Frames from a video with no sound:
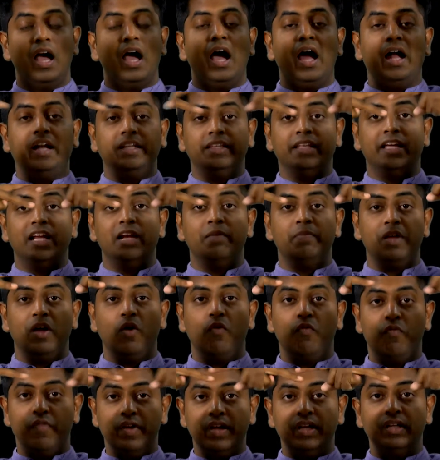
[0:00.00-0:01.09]
and there will be a
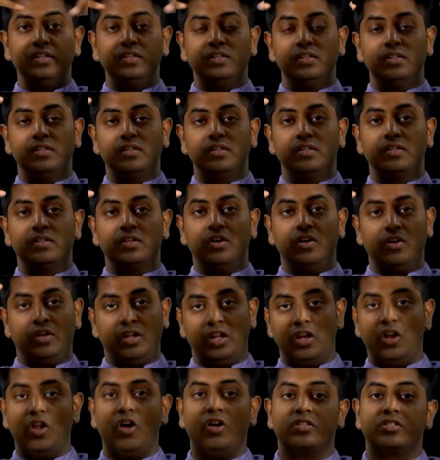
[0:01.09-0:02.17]
win or a
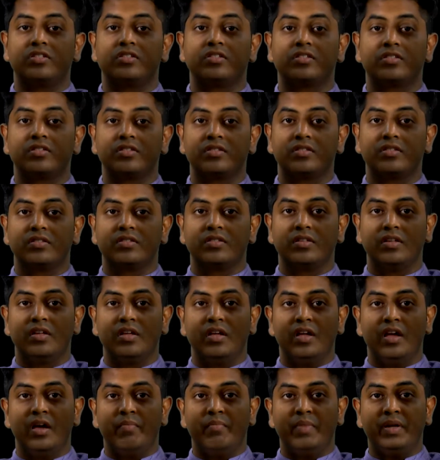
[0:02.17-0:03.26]
loss.
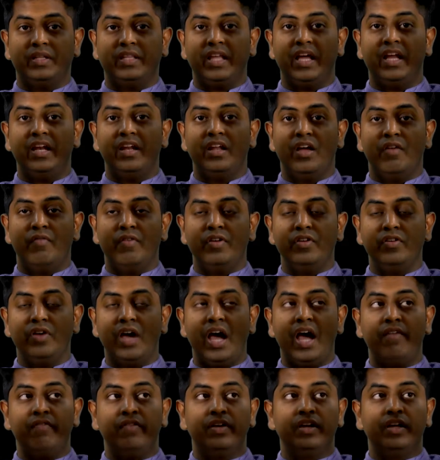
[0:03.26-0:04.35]
But then when you
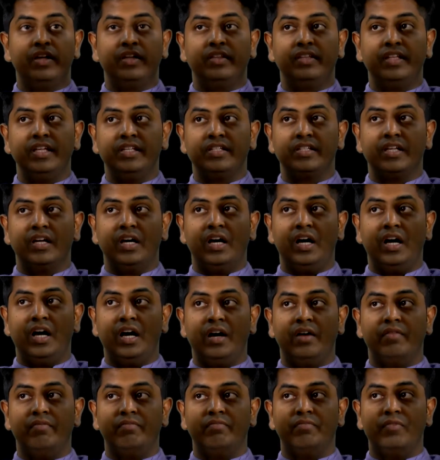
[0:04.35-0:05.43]
have these
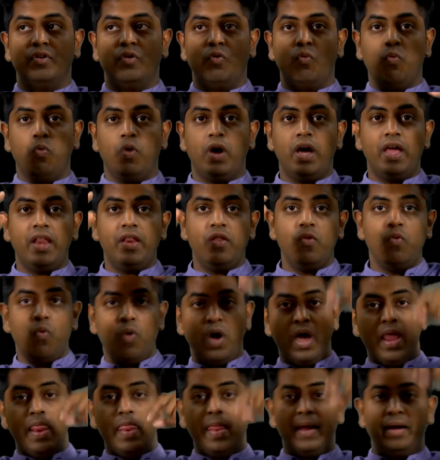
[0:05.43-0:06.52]
1,
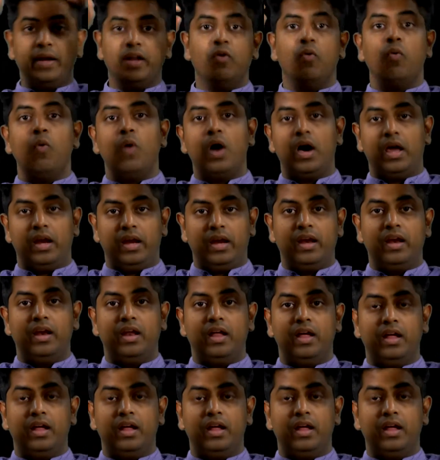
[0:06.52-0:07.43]
1 and a 1,